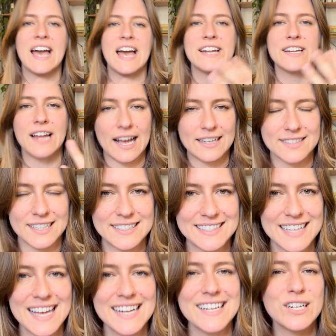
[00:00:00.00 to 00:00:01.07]
And as I
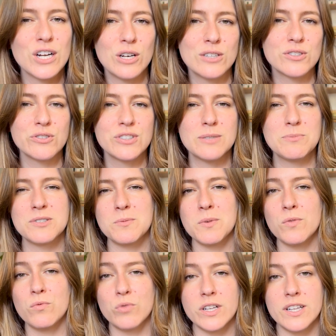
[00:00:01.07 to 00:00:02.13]
said, it also seems to
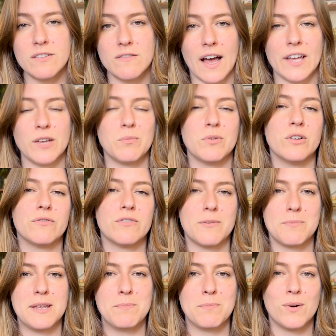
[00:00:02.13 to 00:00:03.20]
be really valuable for
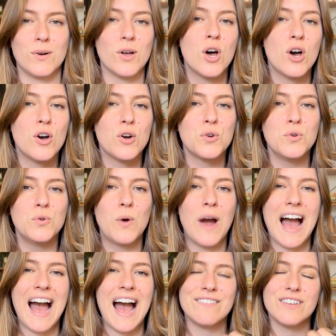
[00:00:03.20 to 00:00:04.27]
people who
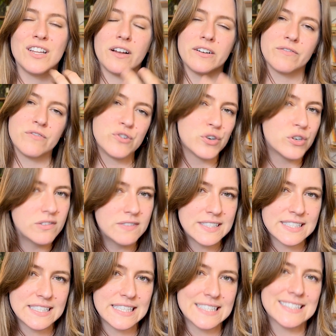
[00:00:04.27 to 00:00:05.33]
have a lot of
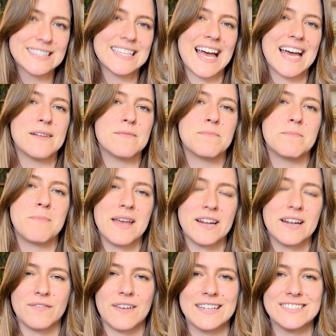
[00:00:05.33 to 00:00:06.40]
nervousness that
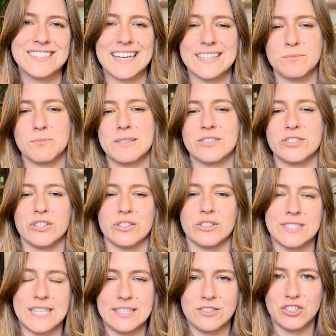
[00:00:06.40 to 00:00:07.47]
manifests as muscular
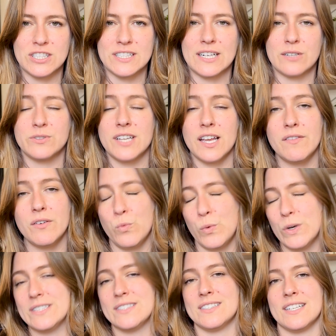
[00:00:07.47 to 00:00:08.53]
tension. Now, David
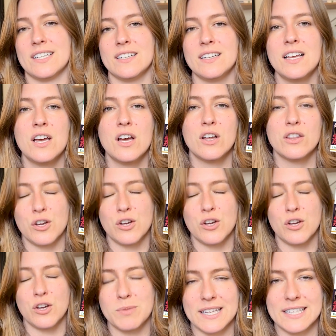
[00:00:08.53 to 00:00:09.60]
Winston, the
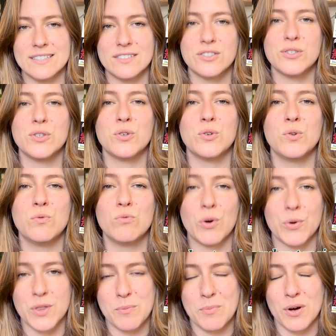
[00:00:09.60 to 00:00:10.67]
herbalist who
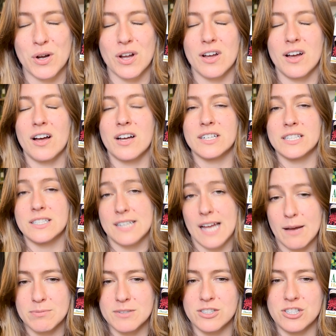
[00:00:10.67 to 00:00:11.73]
wrote the book on
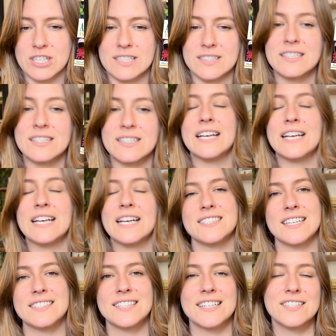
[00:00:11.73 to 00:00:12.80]
adaptogens,
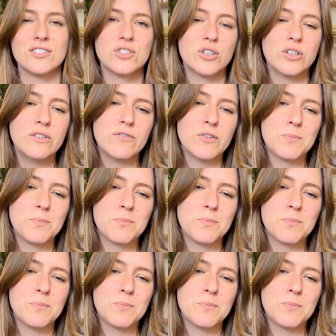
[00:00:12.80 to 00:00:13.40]
says that it's good for